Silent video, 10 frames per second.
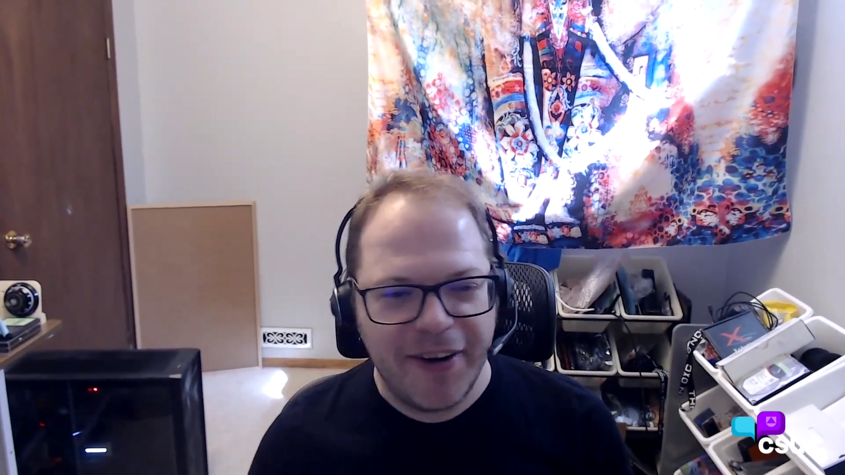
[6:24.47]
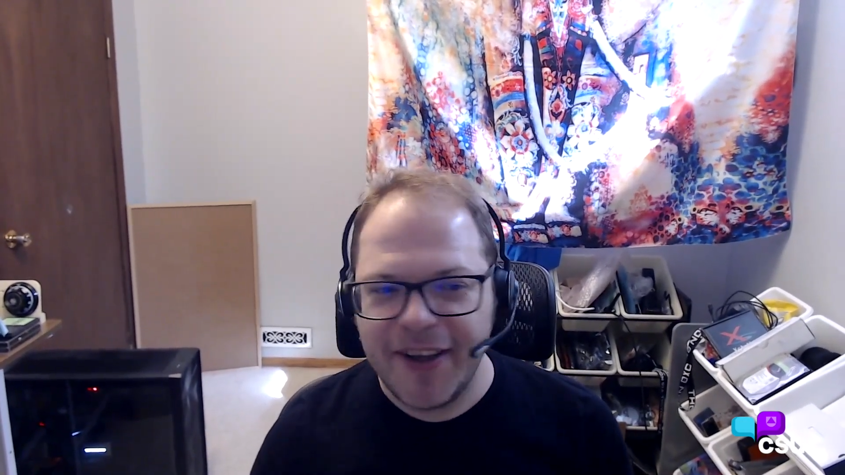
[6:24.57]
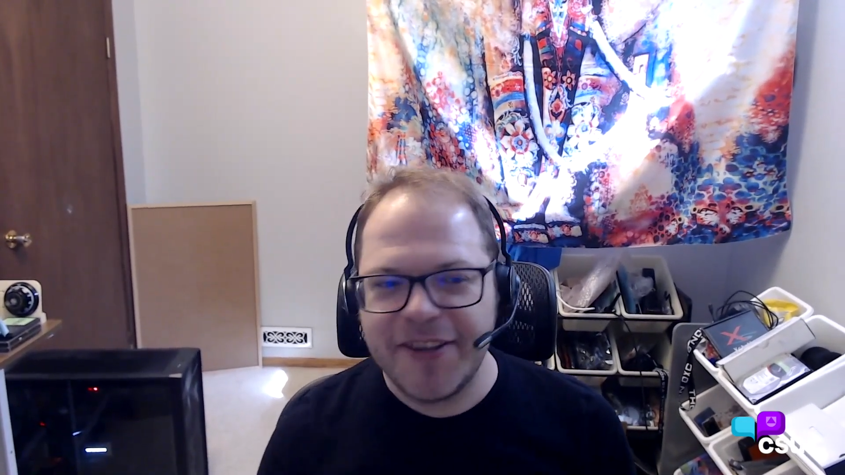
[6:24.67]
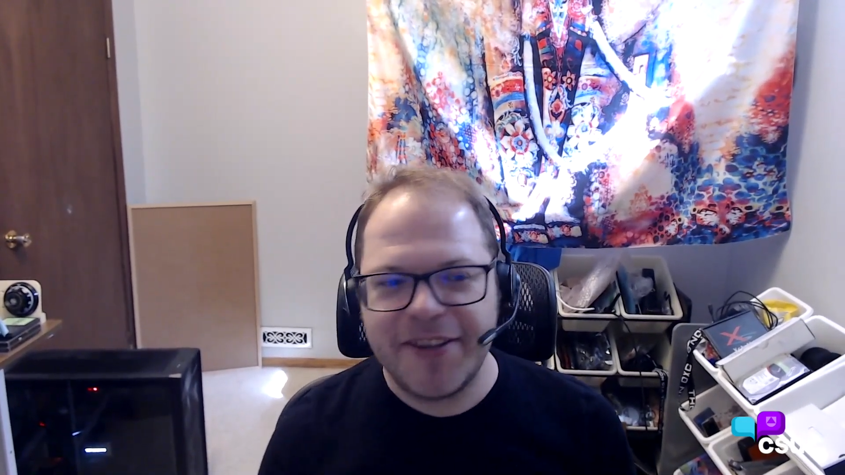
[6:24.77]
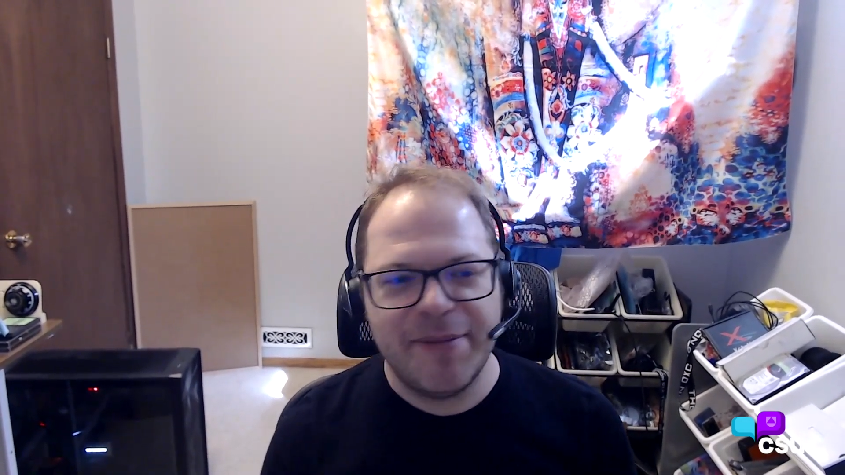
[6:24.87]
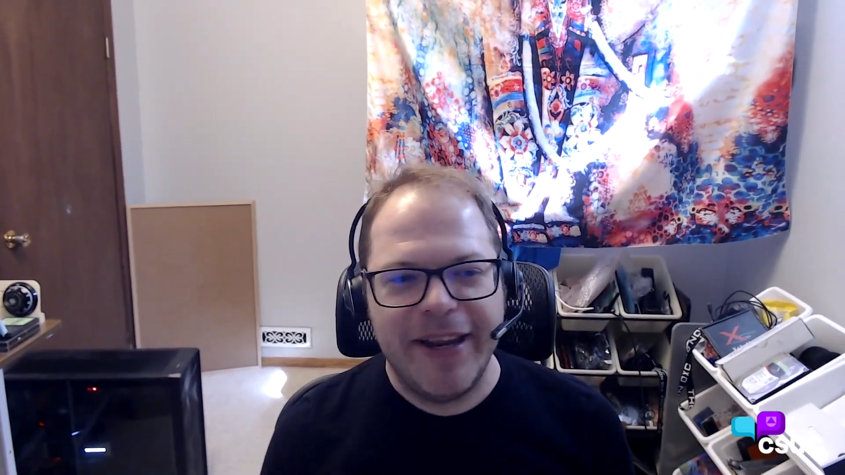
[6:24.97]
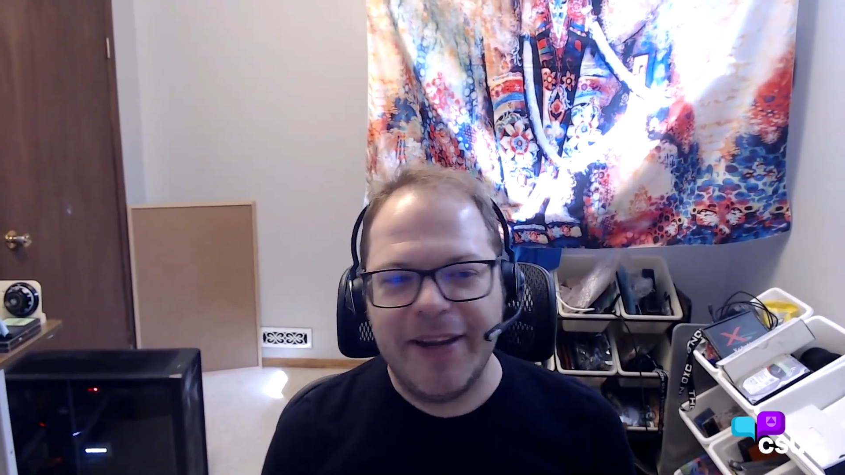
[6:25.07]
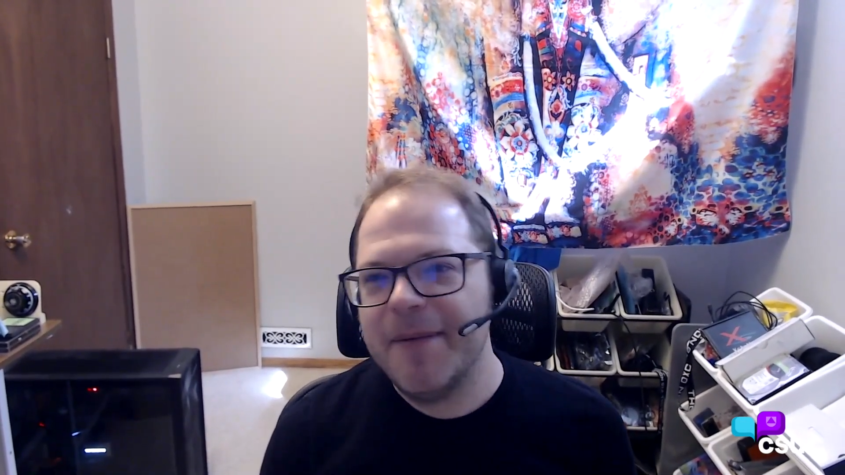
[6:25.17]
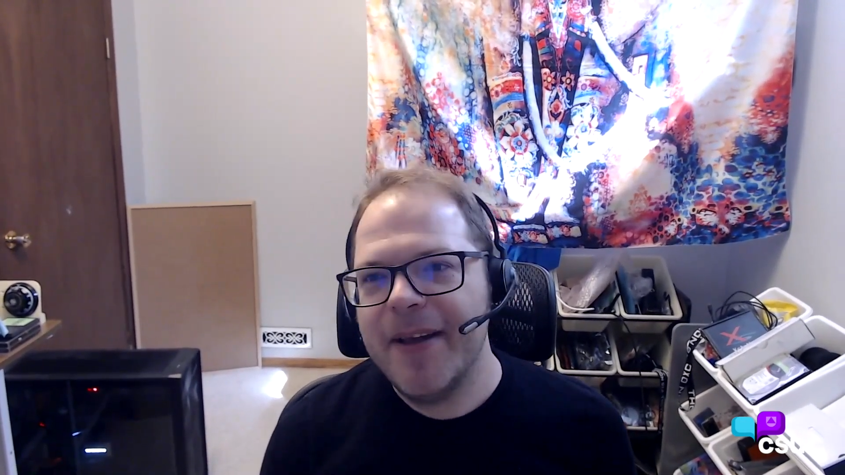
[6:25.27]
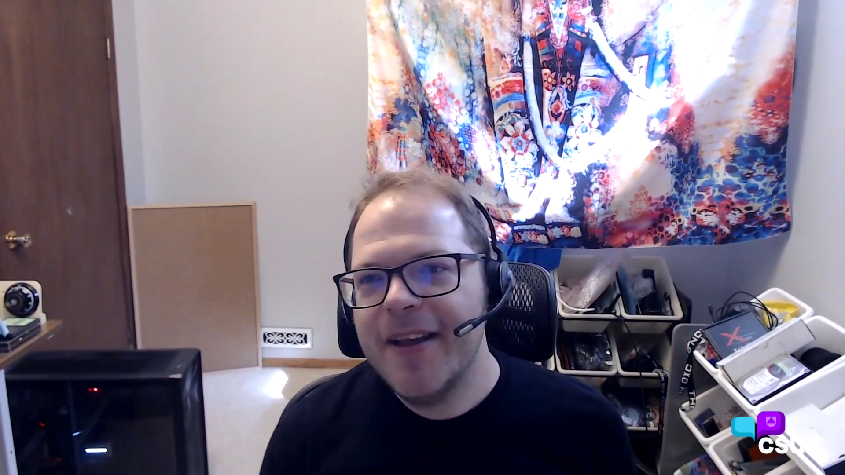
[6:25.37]
Because, I
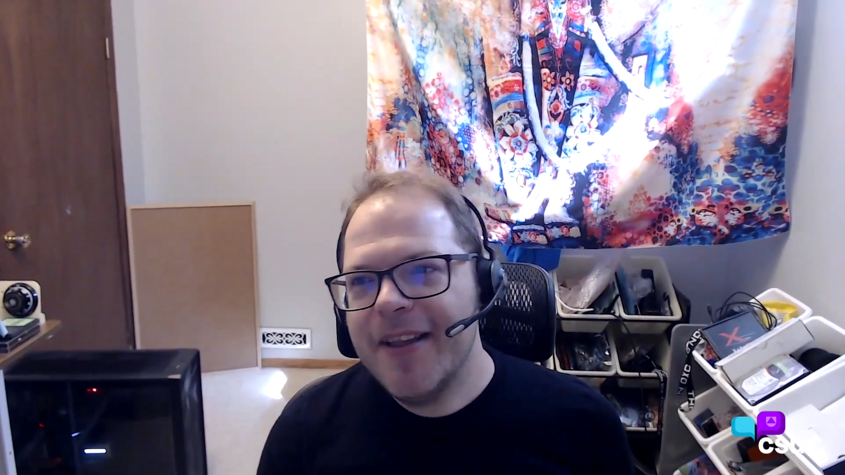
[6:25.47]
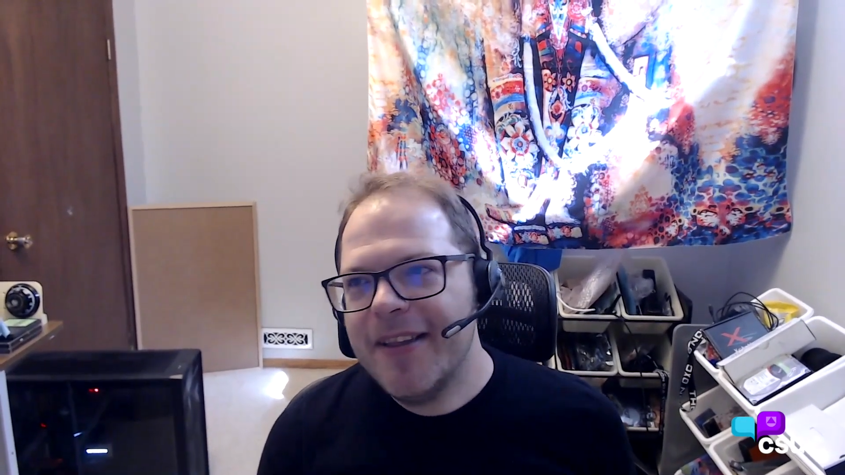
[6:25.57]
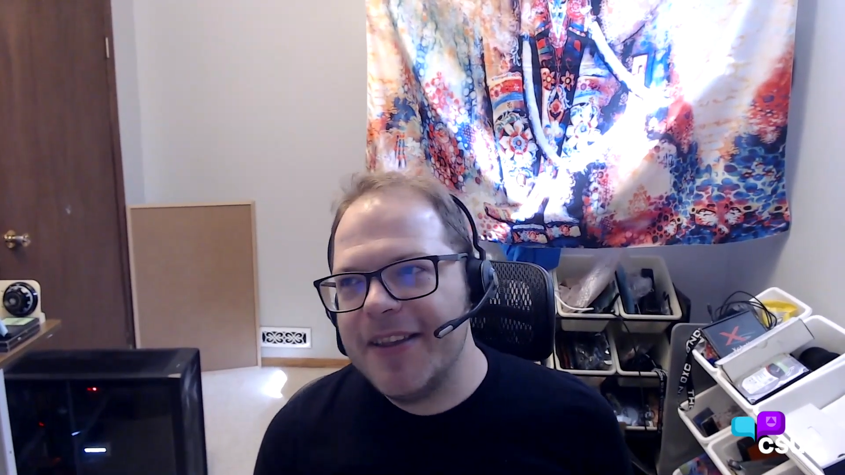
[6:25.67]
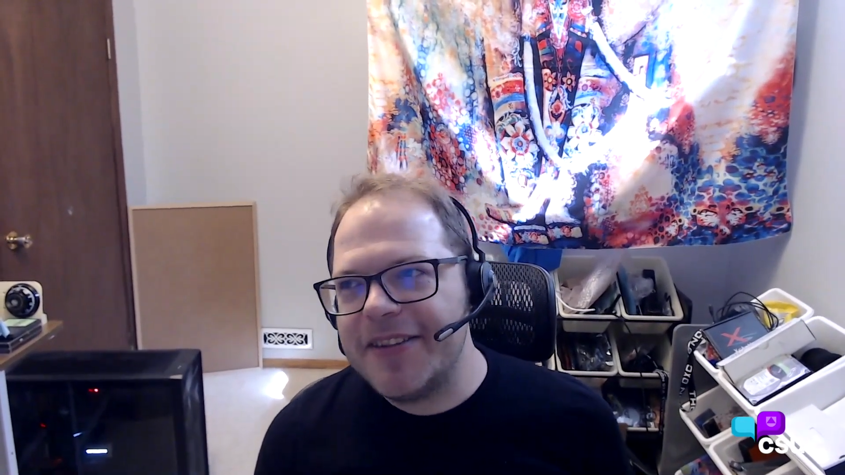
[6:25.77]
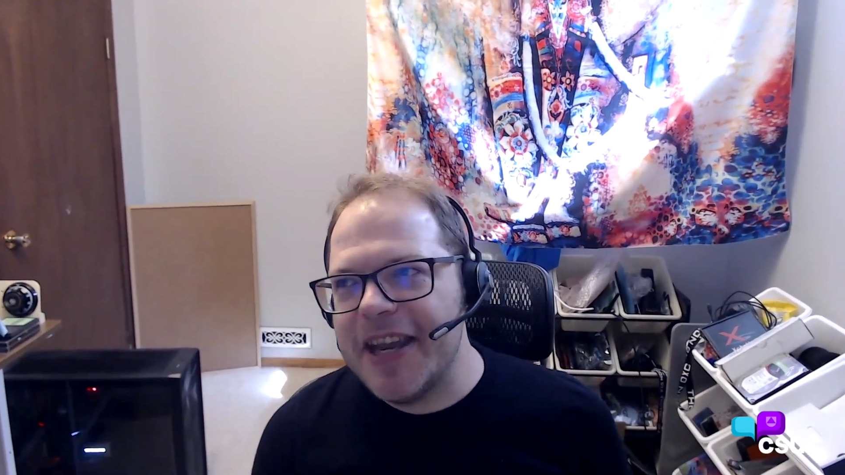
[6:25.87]
mean, this